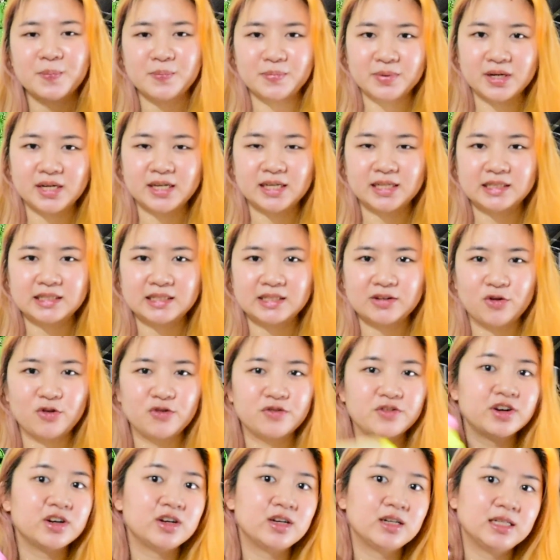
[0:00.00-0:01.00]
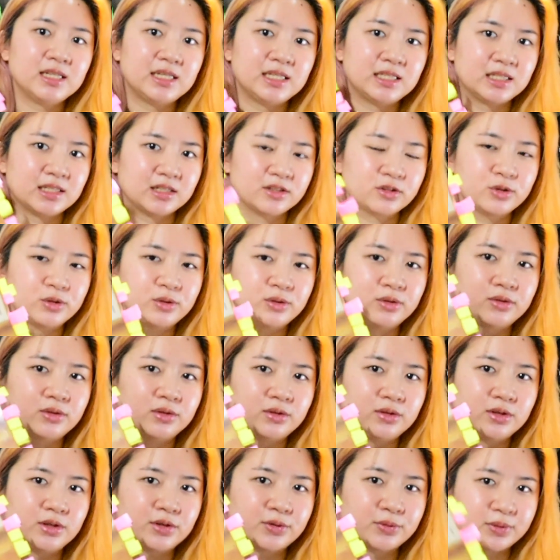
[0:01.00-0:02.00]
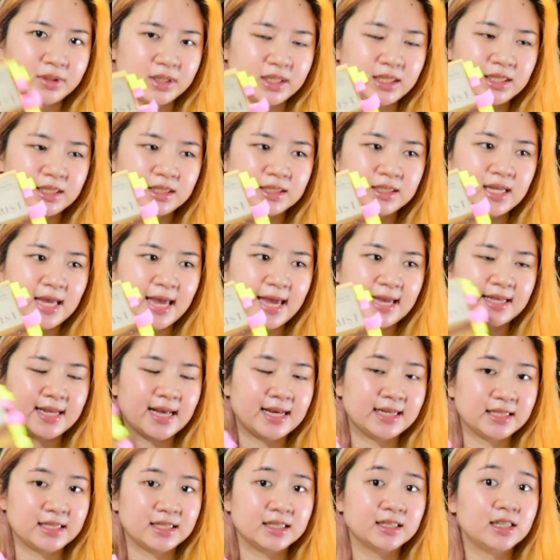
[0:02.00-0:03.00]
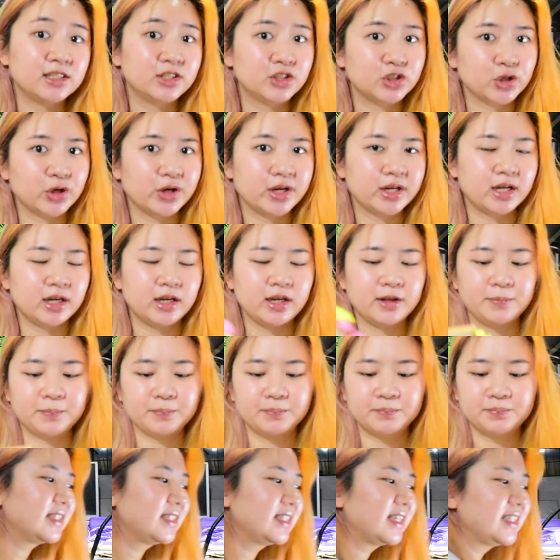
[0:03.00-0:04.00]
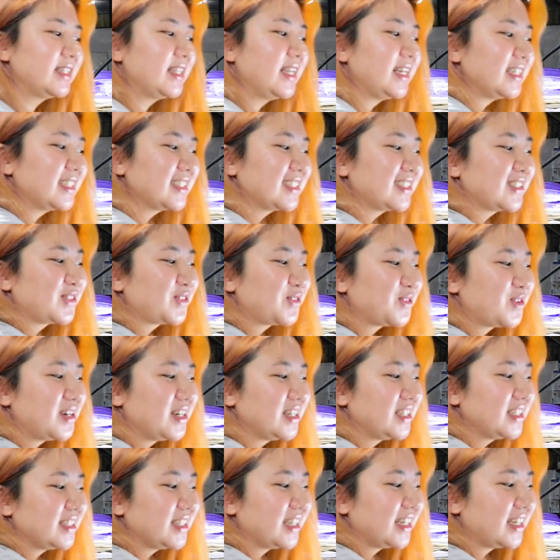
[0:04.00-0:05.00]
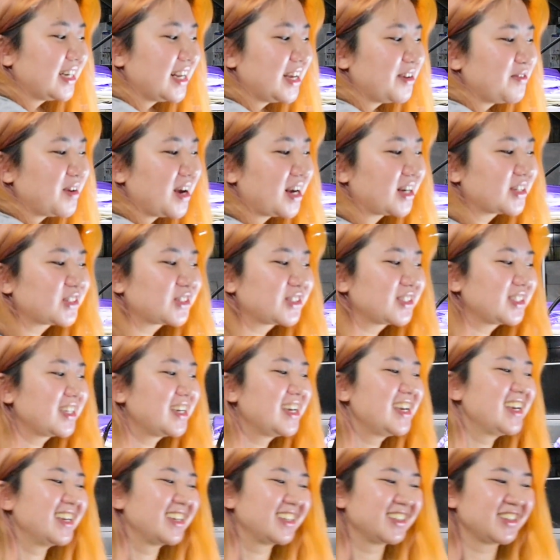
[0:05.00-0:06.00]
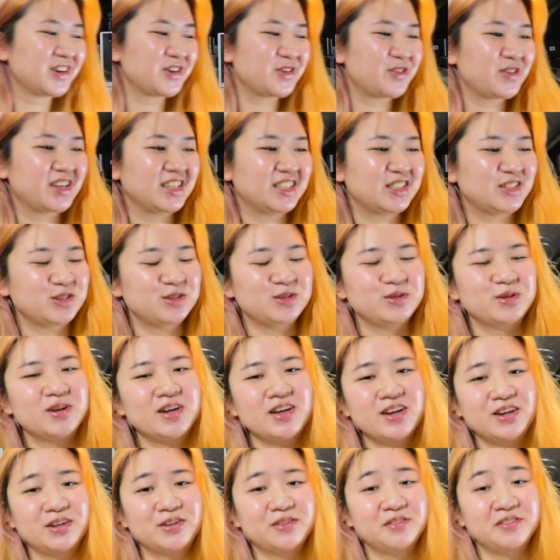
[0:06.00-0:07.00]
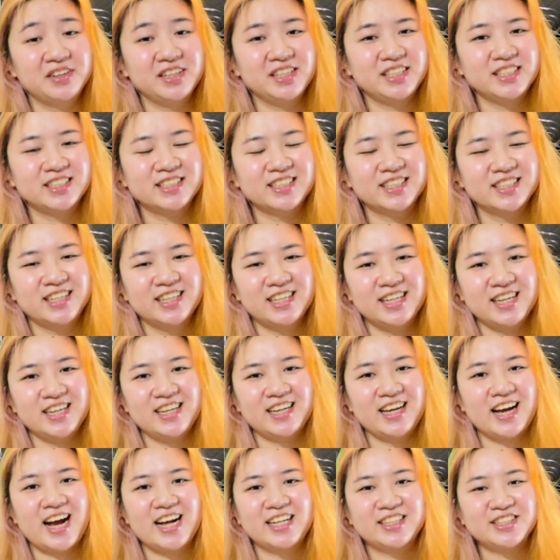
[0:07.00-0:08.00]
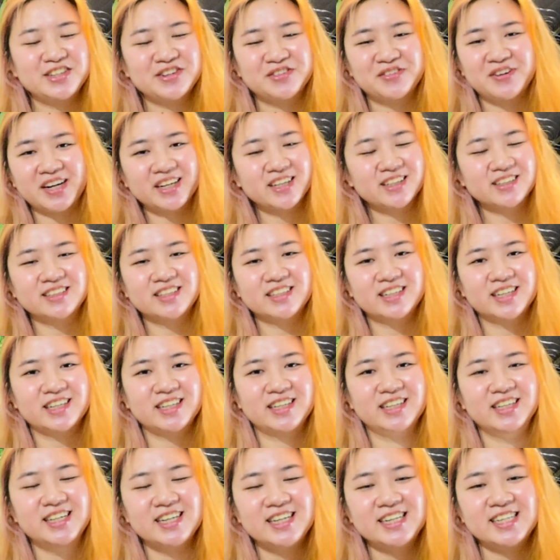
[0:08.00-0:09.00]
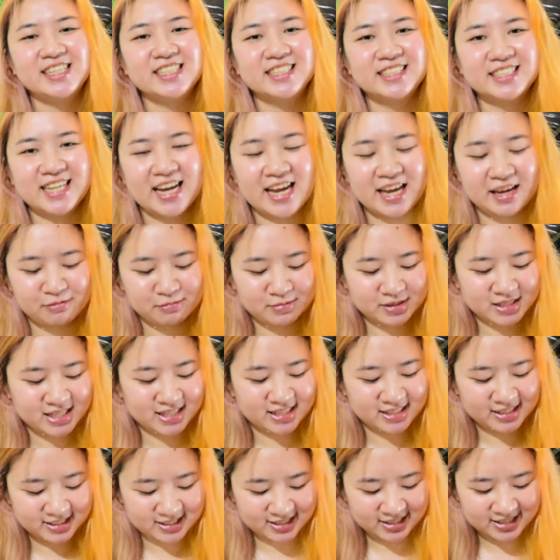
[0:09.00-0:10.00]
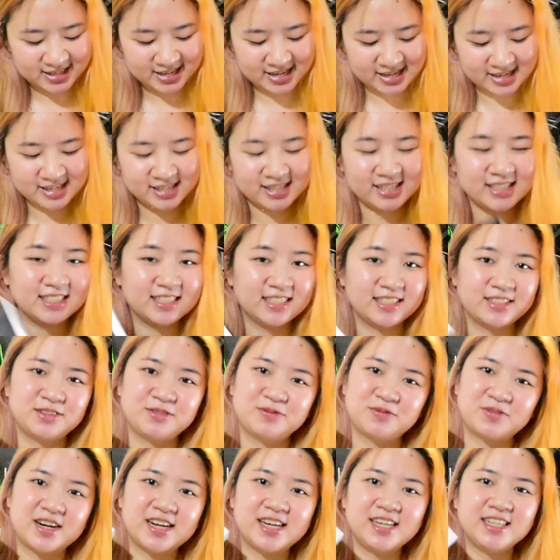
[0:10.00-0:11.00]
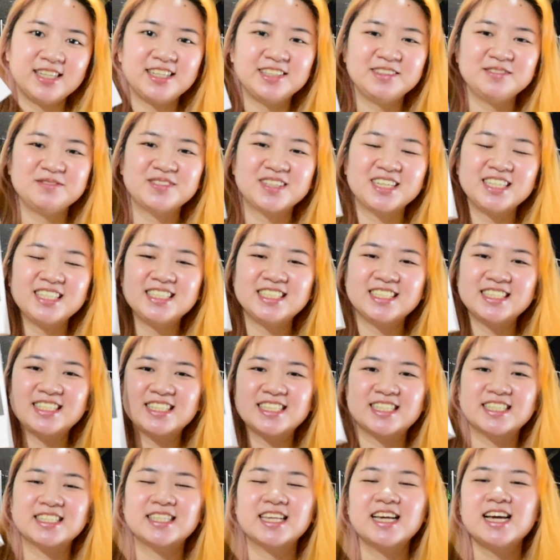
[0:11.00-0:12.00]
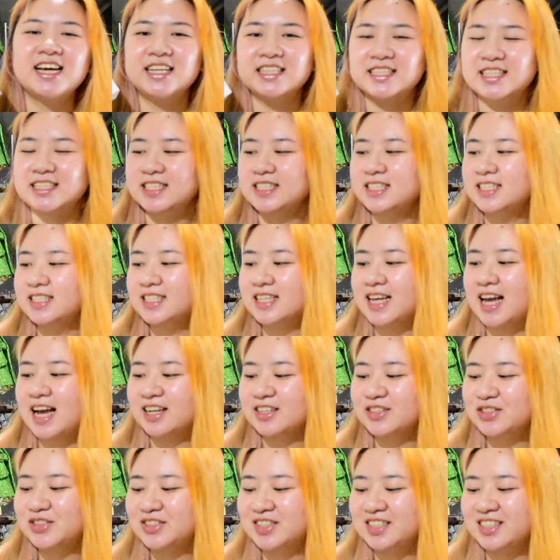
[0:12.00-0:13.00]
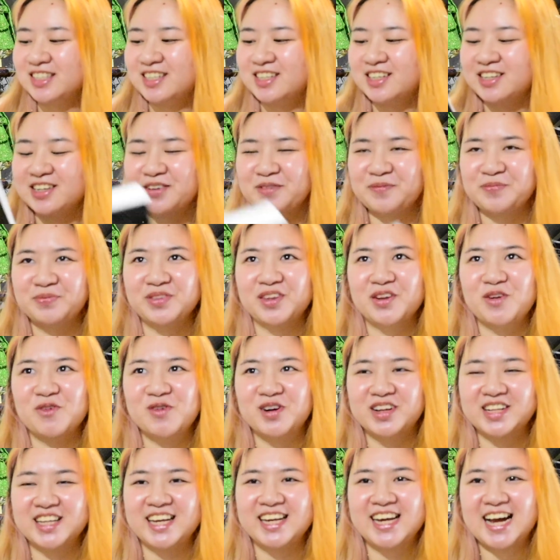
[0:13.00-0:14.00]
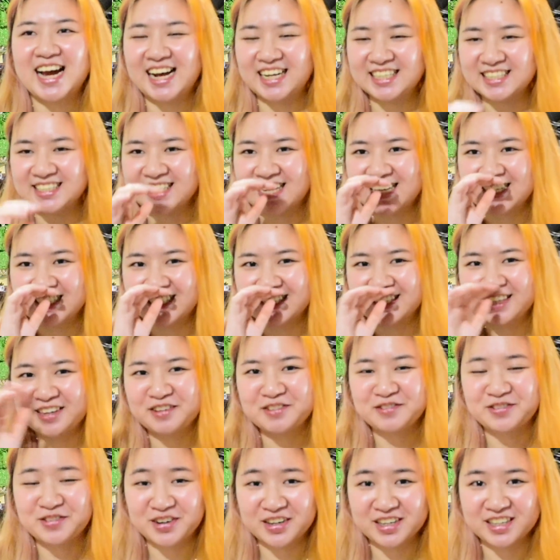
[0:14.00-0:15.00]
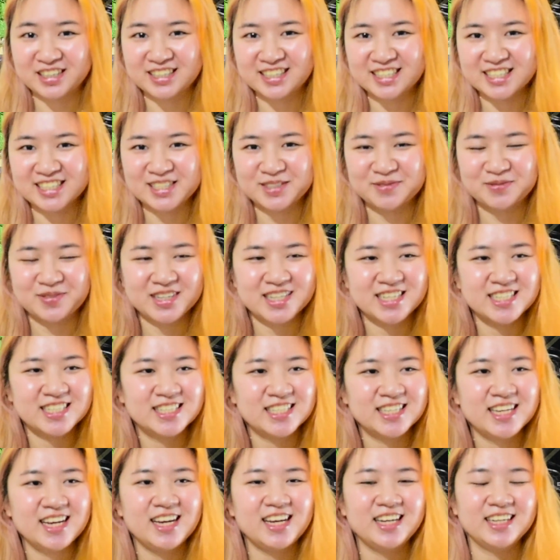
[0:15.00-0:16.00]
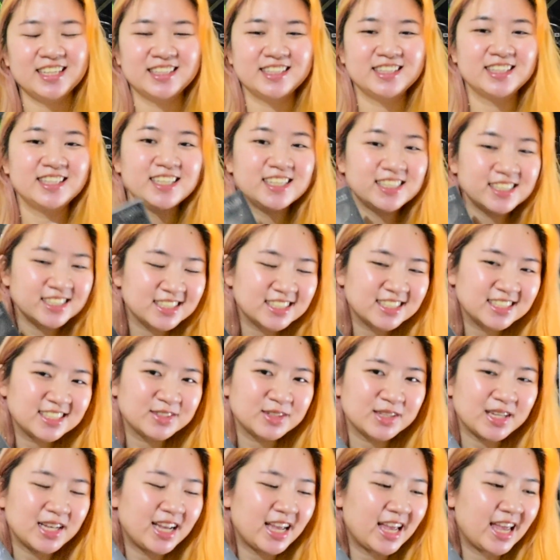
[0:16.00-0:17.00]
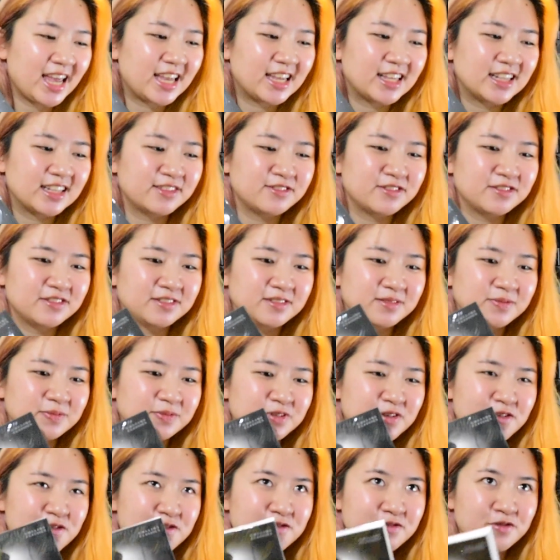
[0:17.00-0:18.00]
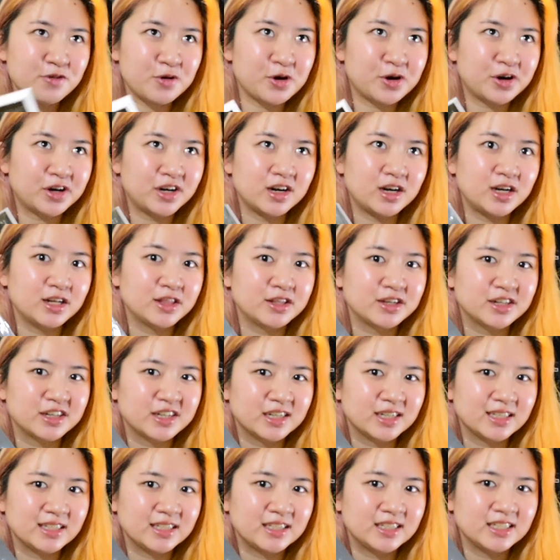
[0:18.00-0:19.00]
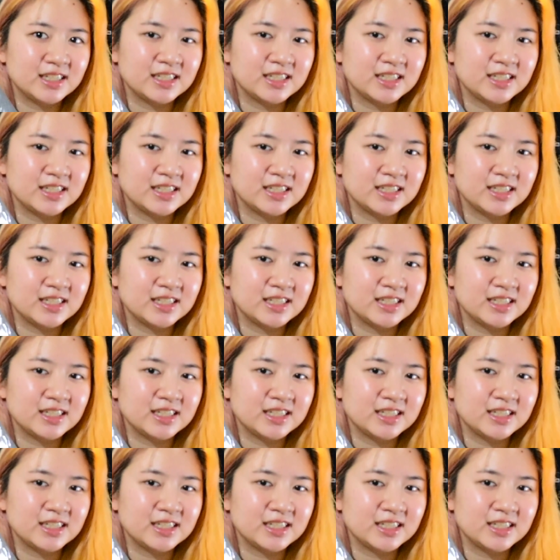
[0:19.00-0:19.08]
but overall it's a good read and I still enjoyed it. The next one that I'm actually going to read at irregular times is Pride and Prejudice. This is actually what I asked as a gift for Christmas. This and four other